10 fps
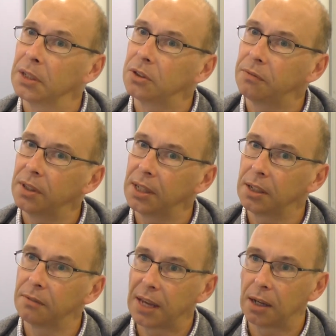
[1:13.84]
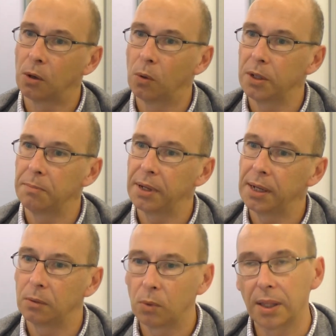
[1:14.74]
So if you think of that coin
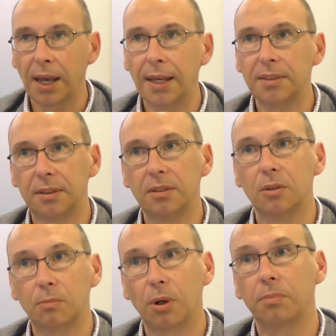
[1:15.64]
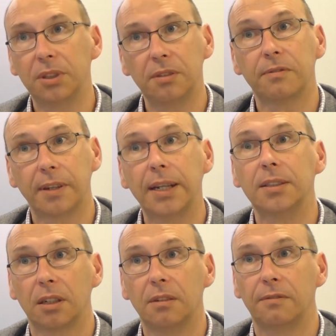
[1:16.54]
being, well, the heads is your property and
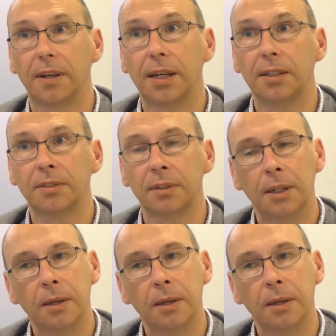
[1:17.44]
financial affairs,